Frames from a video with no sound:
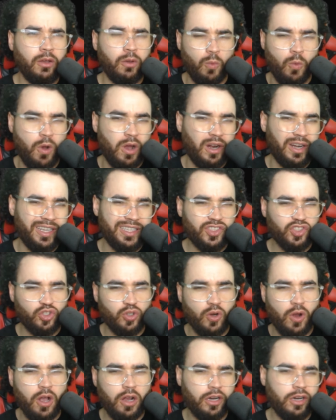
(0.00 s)
one is
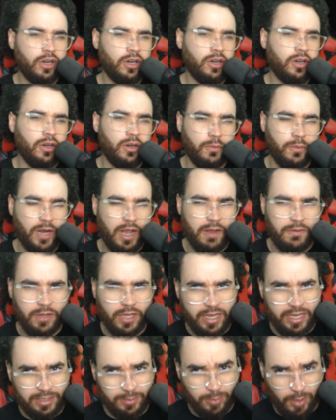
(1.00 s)
stronger or whatever the
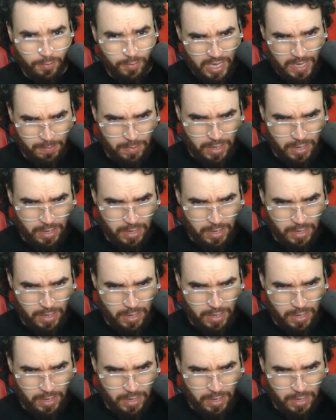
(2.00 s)
case may be.